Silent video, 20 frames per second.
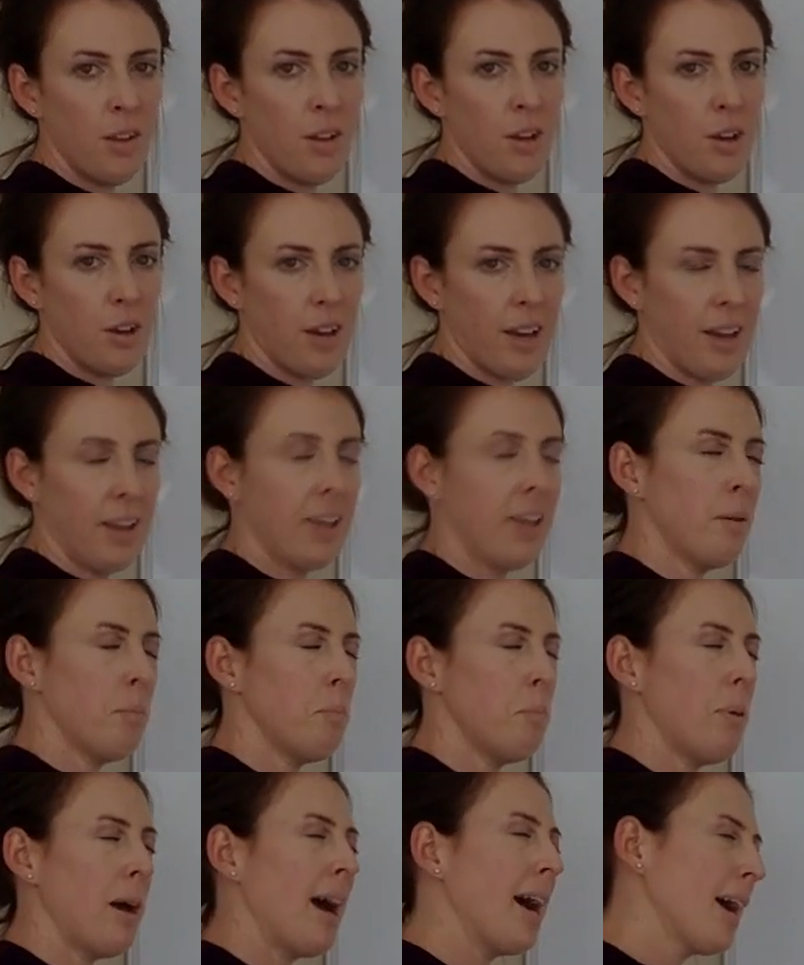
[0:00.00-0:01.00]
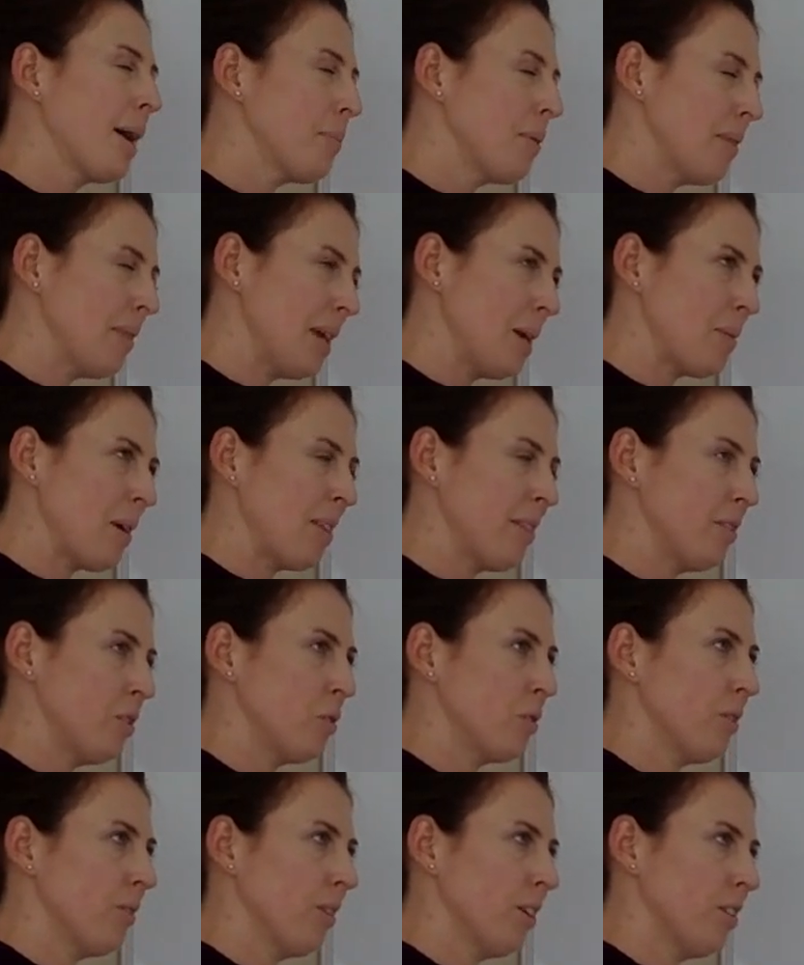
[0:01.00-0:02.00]
Okay, again, back up and think about this
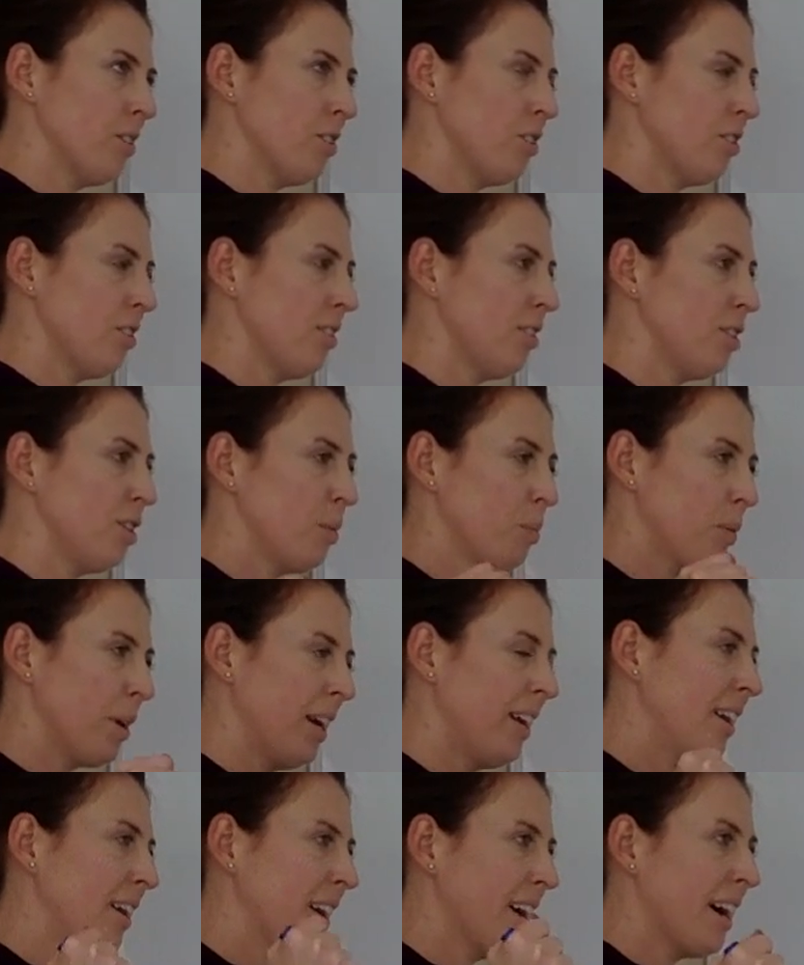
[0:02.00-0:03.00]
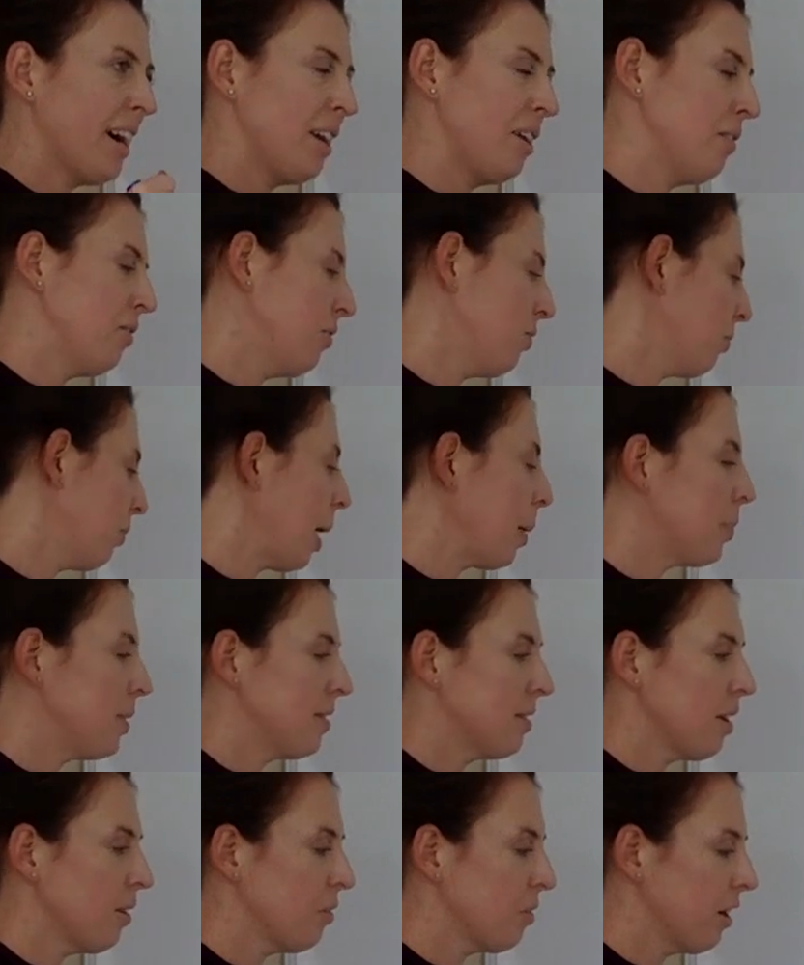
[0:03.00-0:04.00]
in reverse just so your brain can kind of wrap
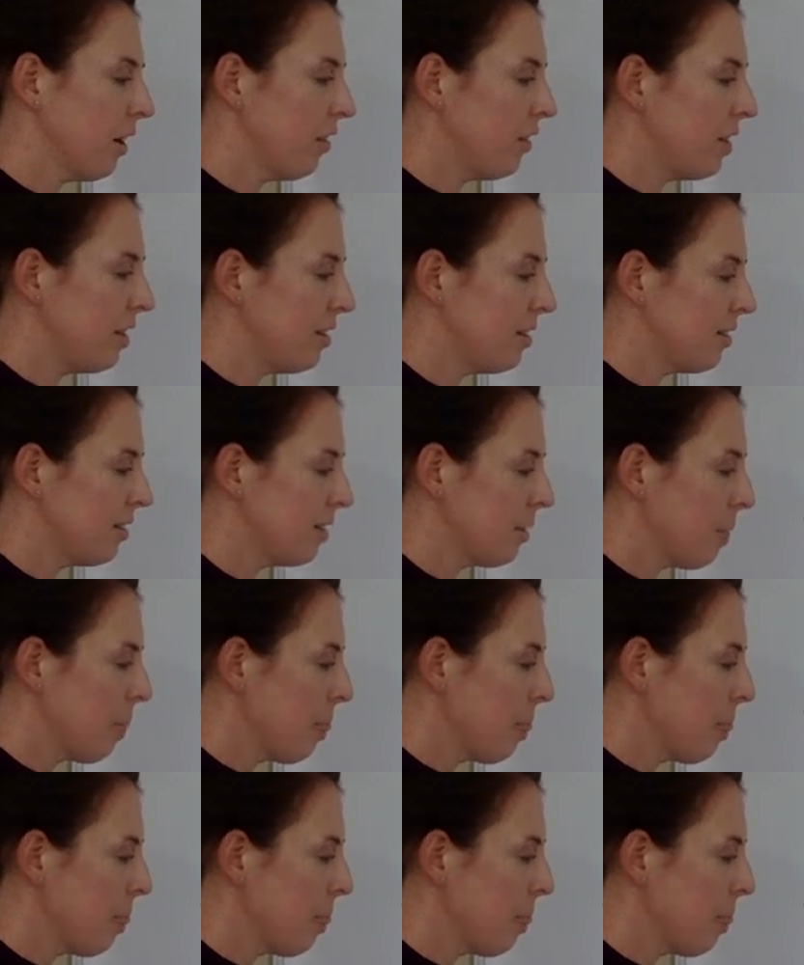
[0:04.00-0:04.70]
itself around this.